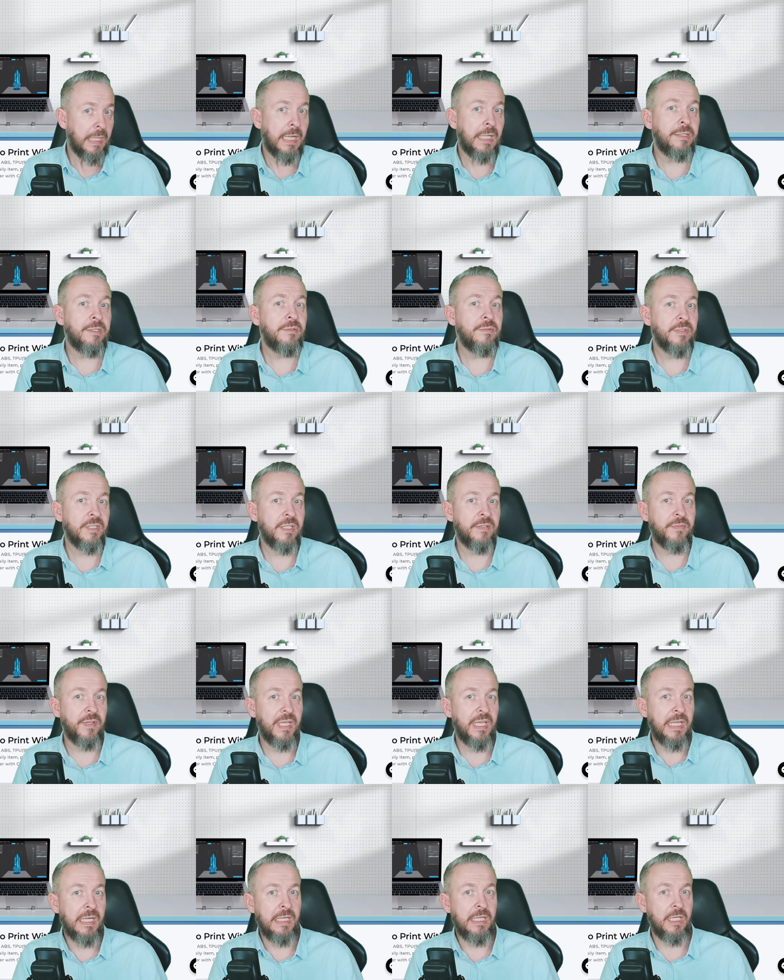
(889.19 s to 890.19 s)
I didn't have
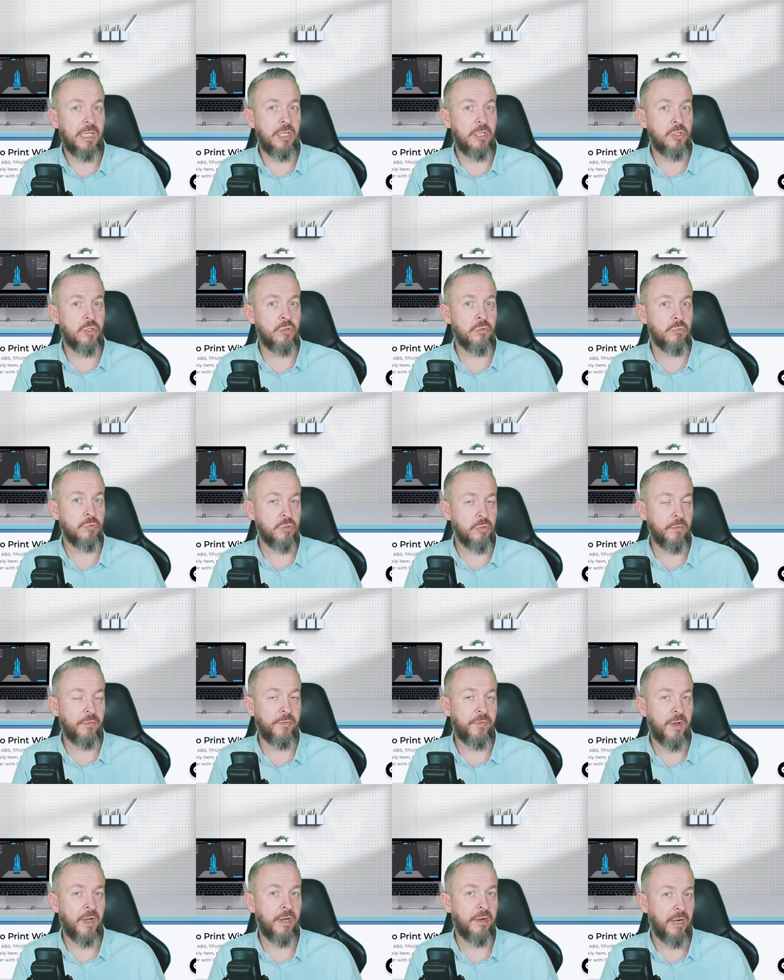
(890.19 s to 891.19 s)
any issue so
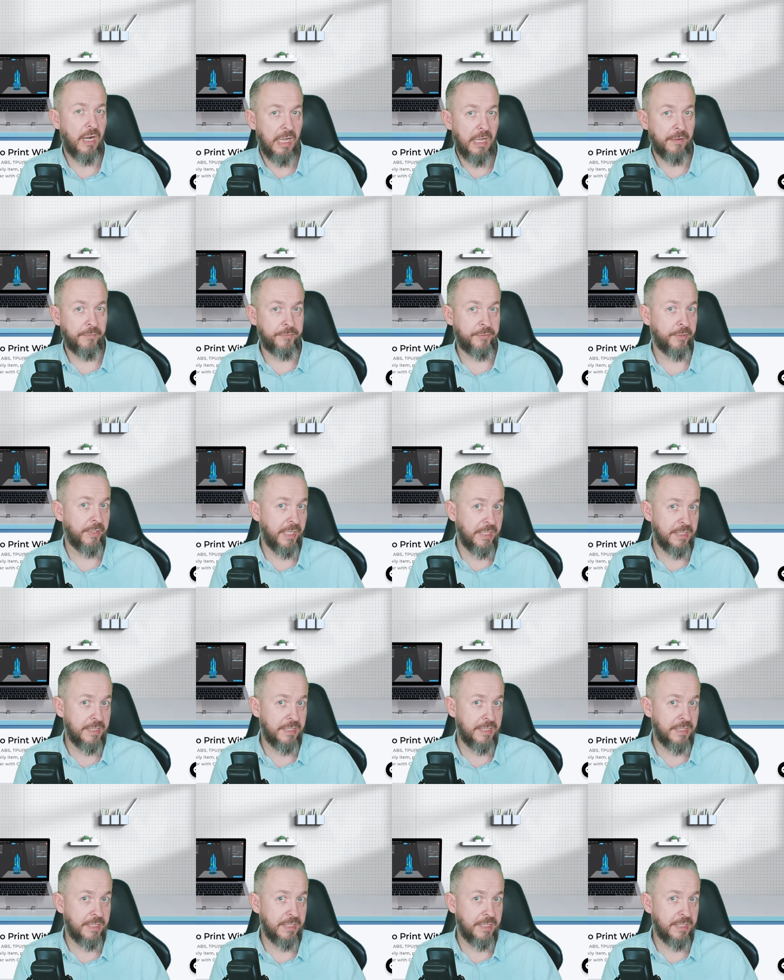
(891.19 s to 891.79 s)
far after,